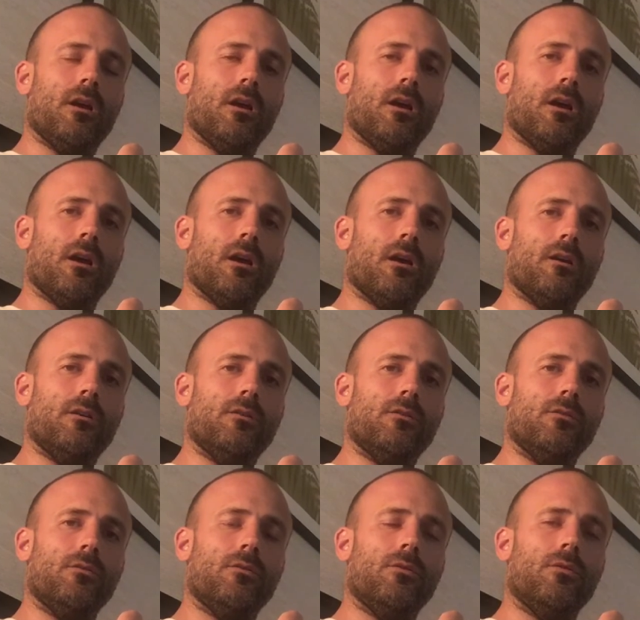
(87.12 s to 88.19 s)
And
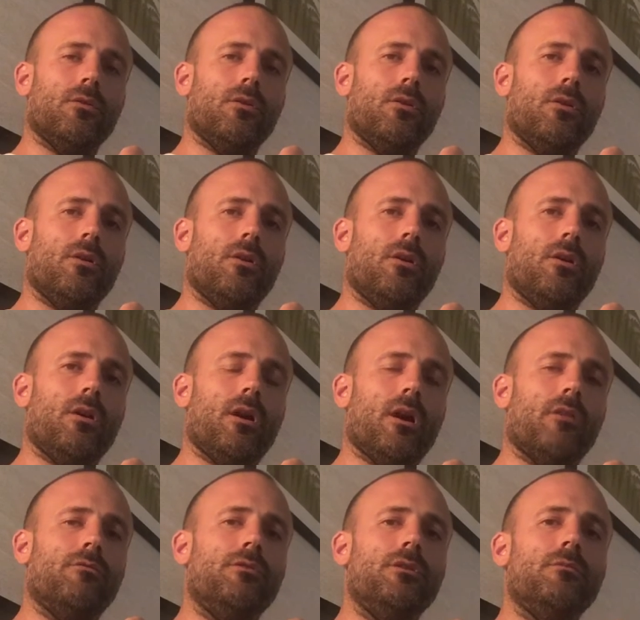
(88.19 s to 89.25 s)

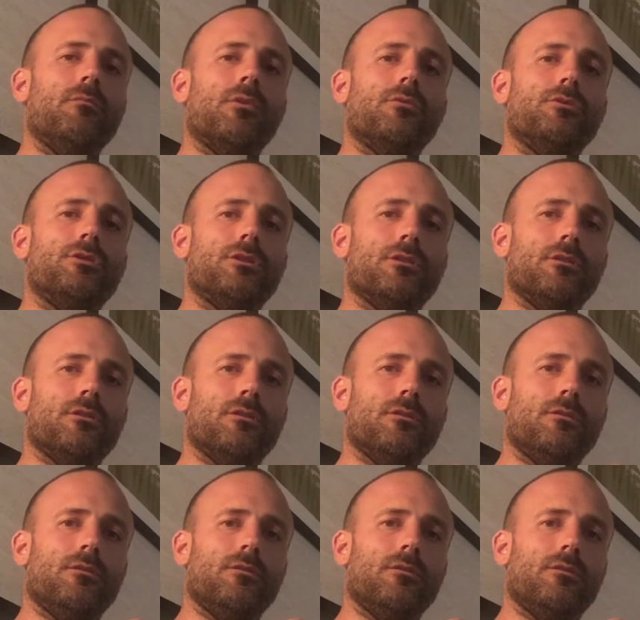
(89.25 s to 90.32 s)
every emotion,
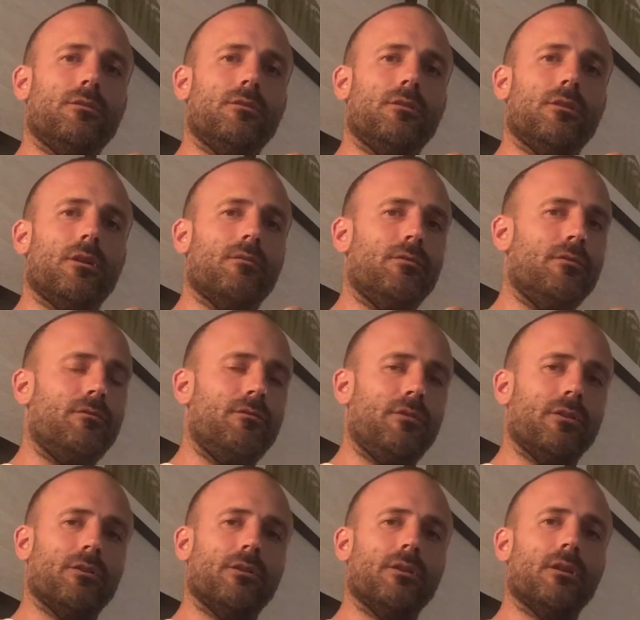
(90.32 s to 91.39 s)
every
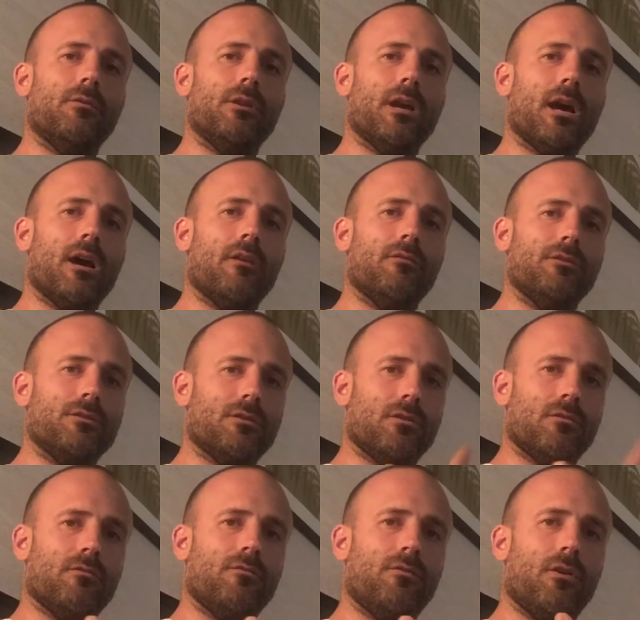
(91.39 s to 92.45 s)
feeling that we have is going
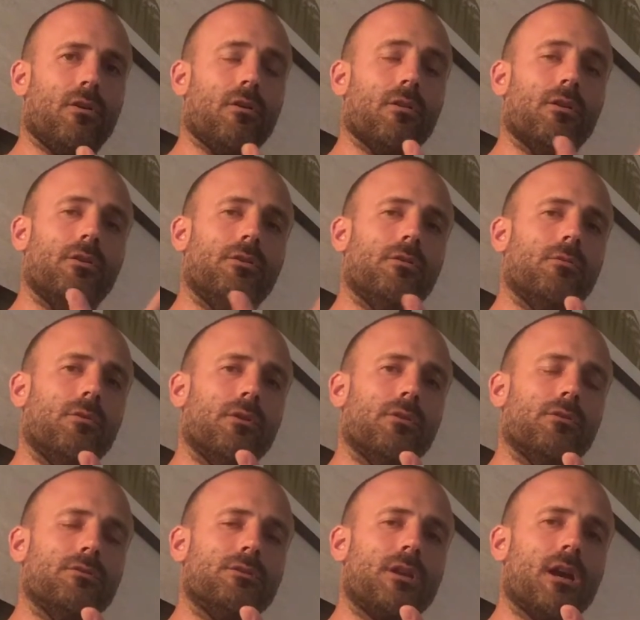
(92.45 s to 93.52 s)
to fall under one of
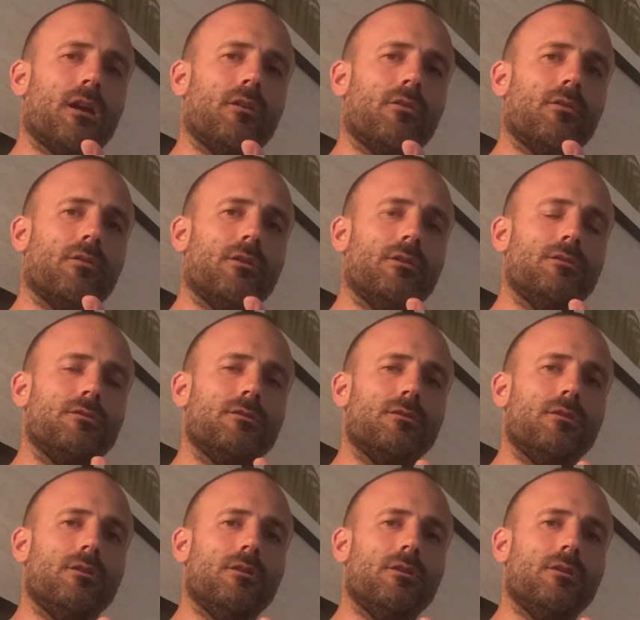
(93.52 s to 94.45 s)
those categories.